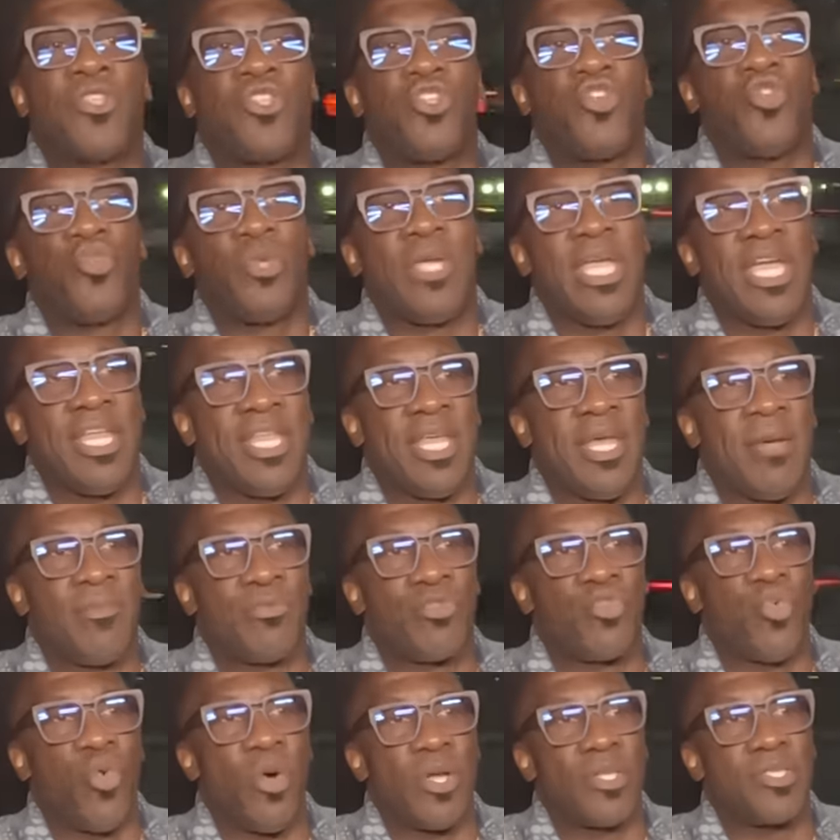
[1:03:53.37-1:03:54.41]
did you get
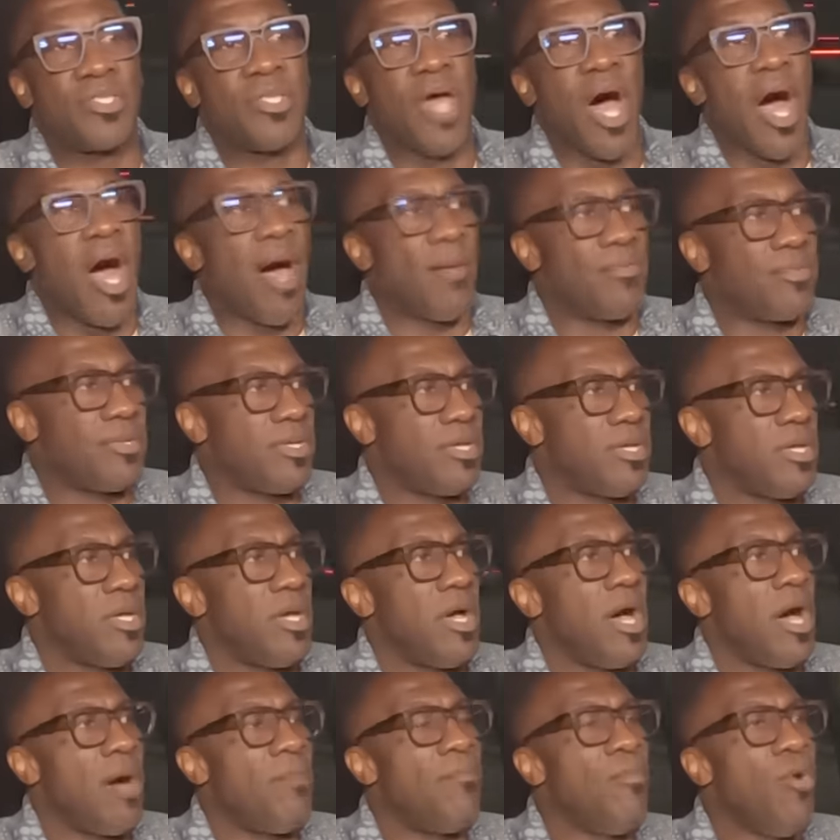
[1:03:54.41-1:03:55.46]
him to adopt
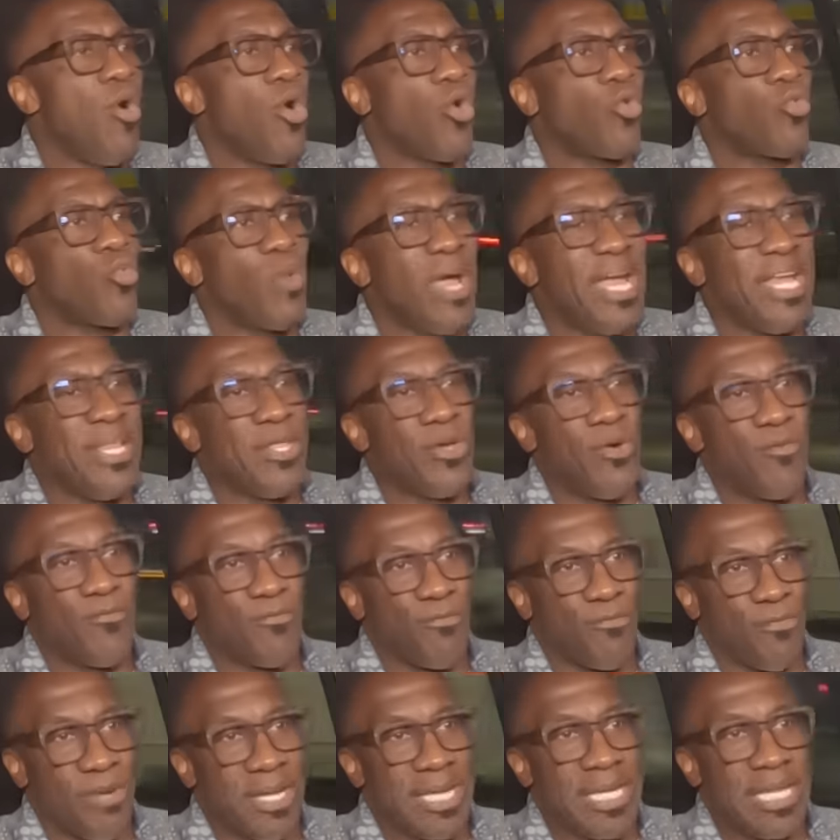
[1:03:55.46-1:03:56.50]
a more radio
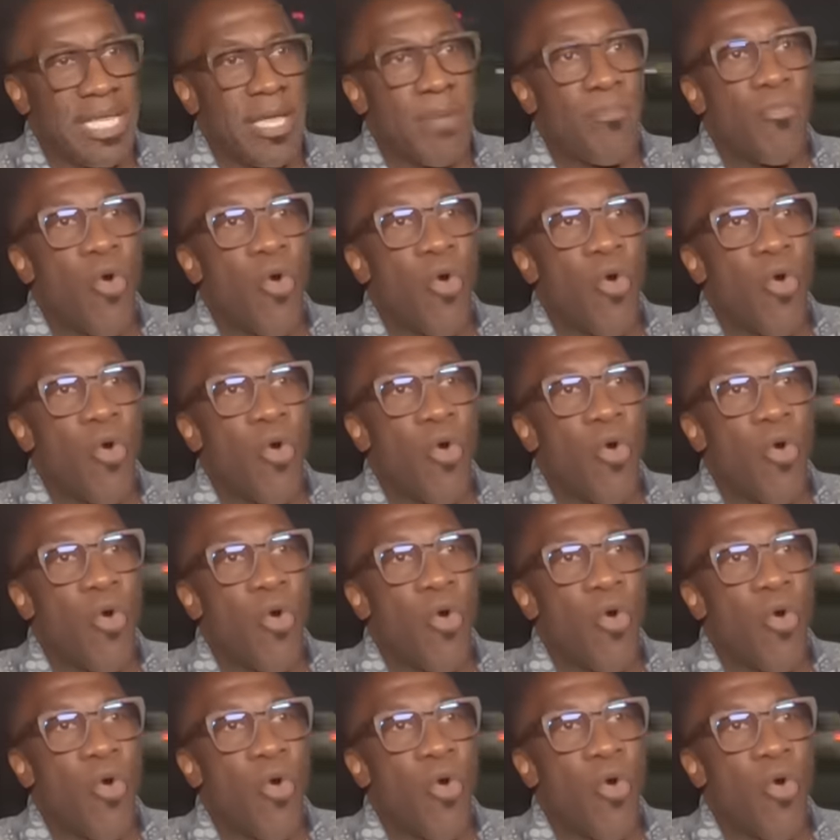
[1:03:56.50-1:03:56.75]
friendly,